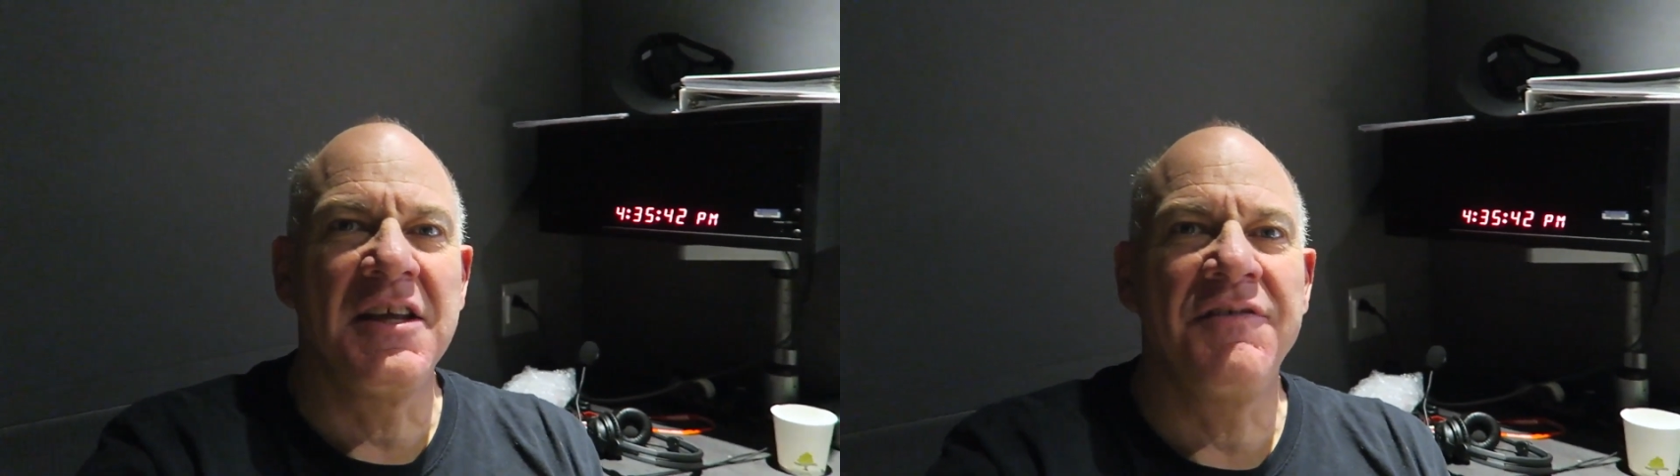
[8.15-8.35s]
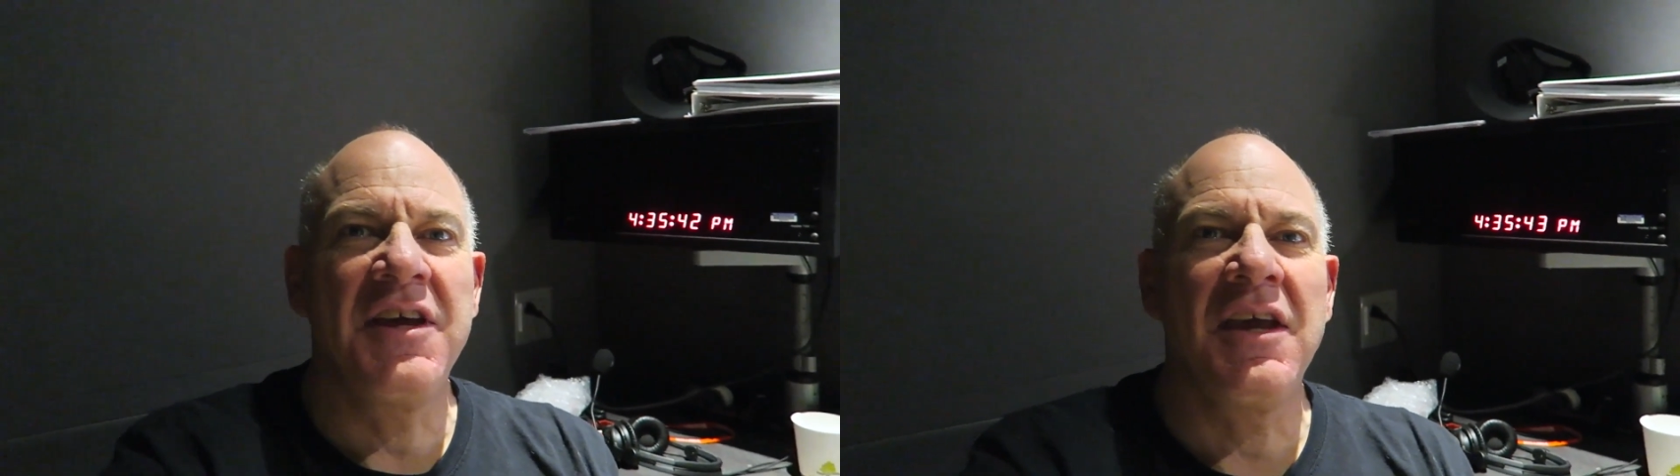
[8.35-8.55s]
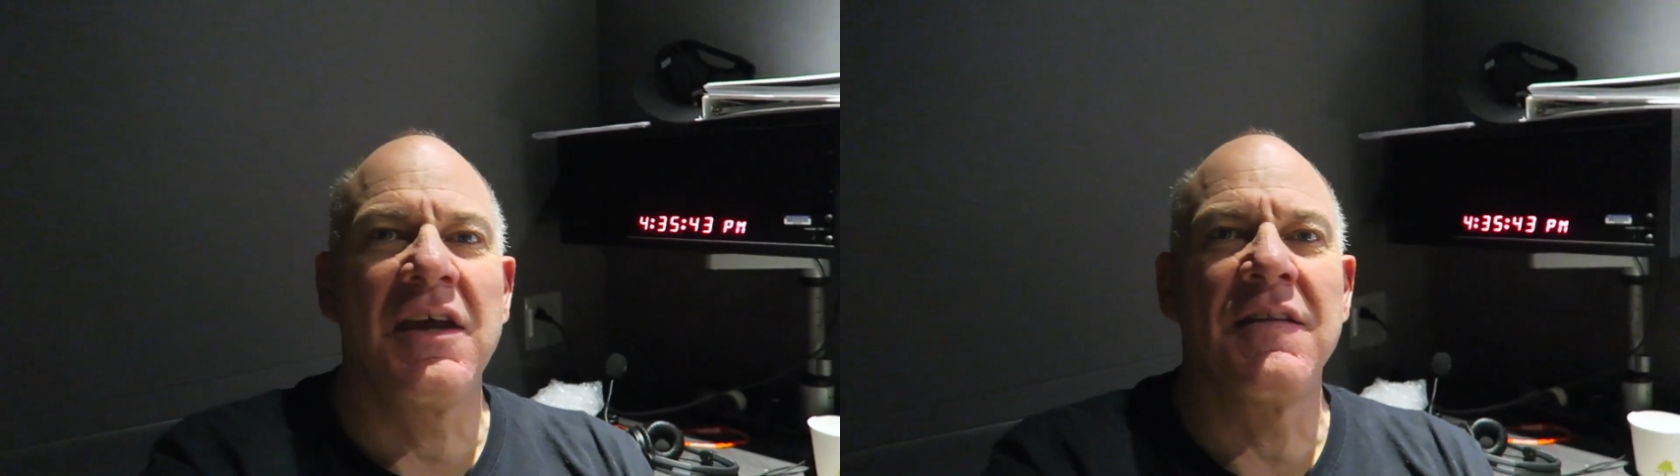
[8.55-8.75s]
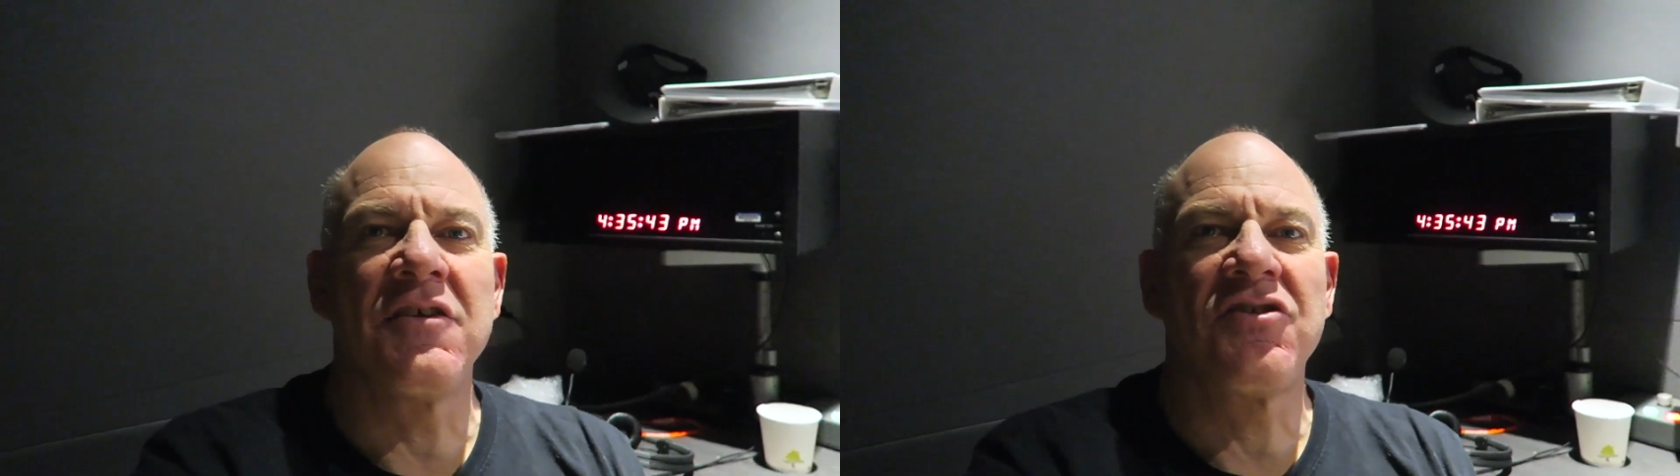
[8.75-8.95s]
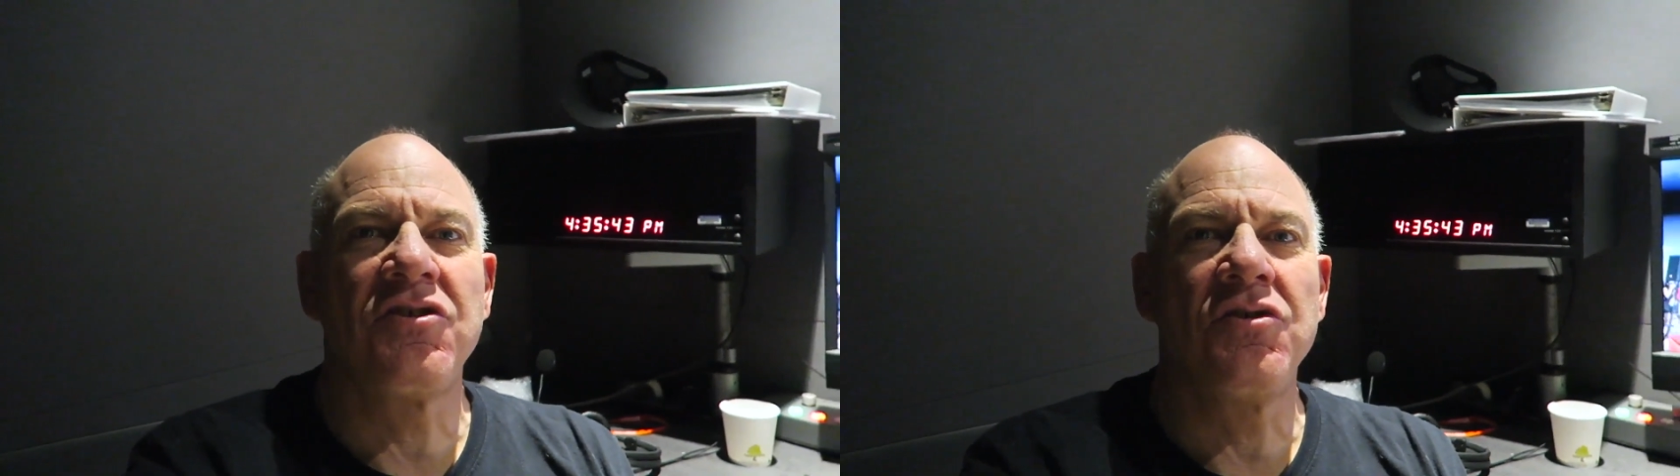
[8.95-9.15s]
TV in
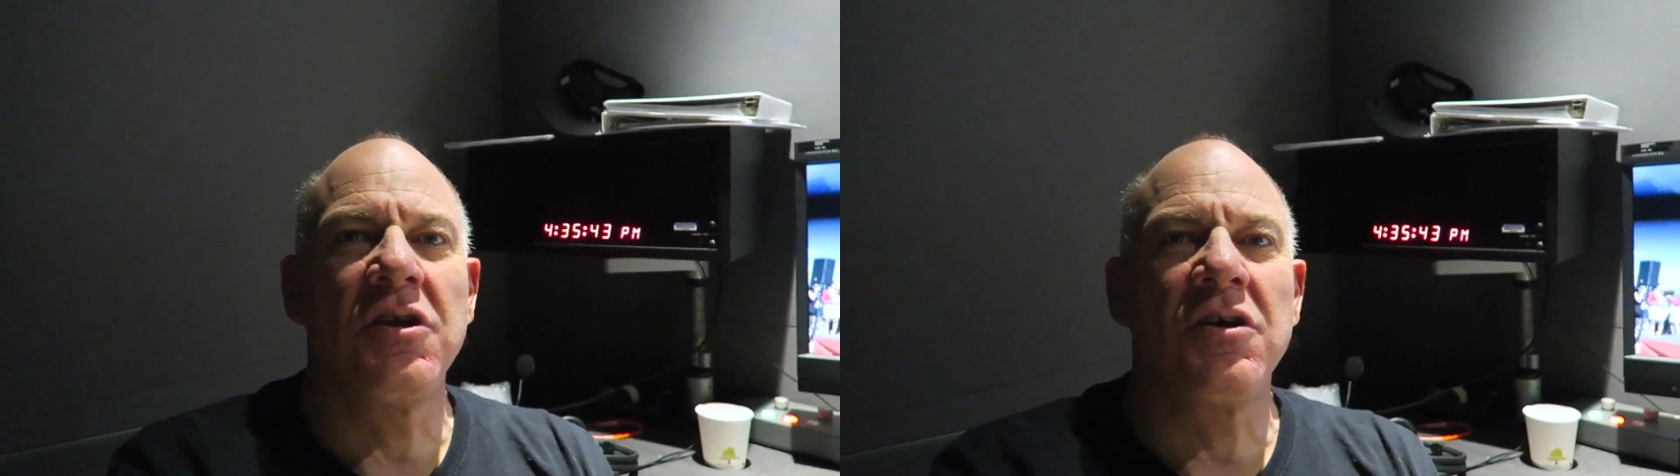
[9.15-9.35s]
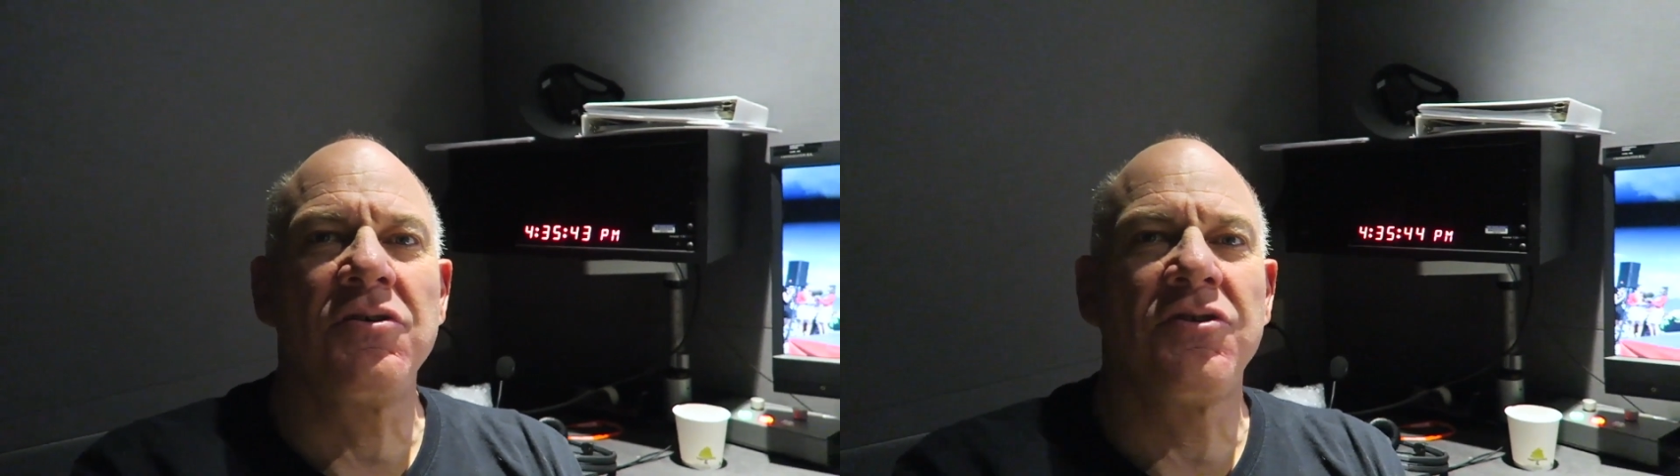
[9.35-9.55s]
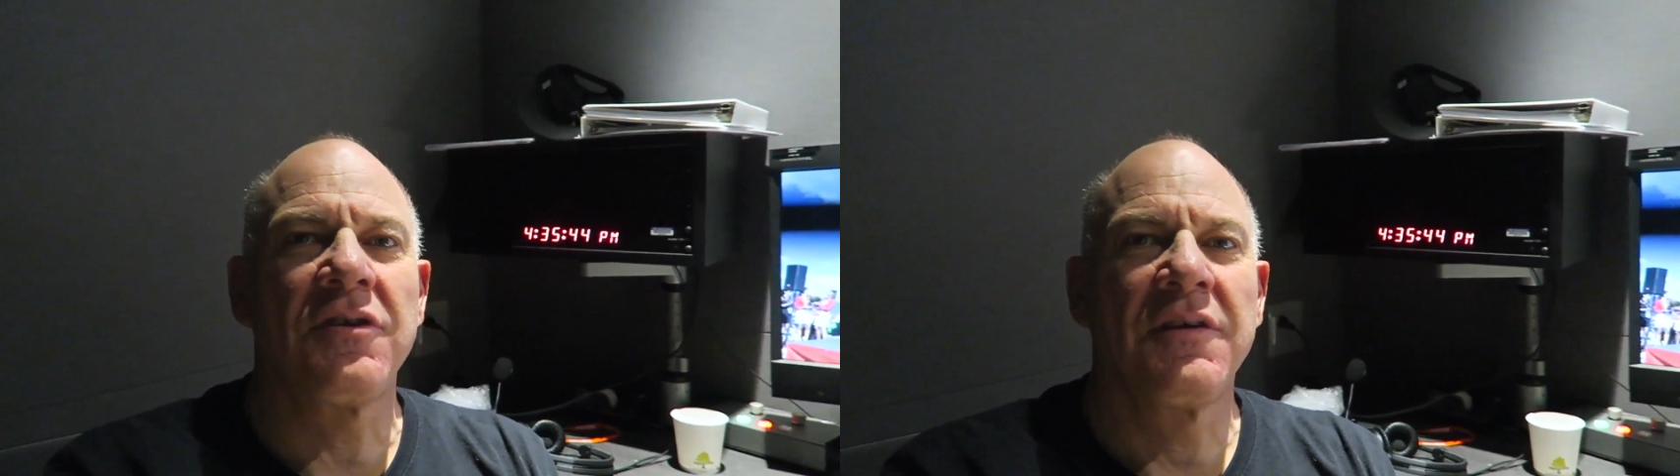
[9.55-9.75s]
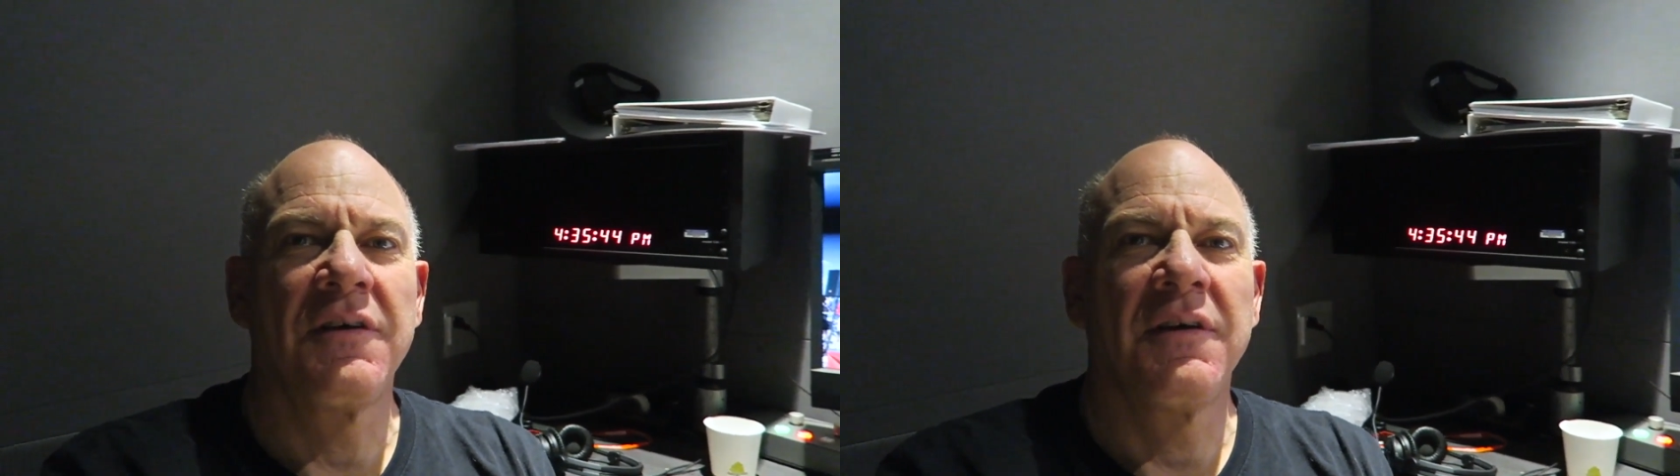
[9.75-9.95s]
the studios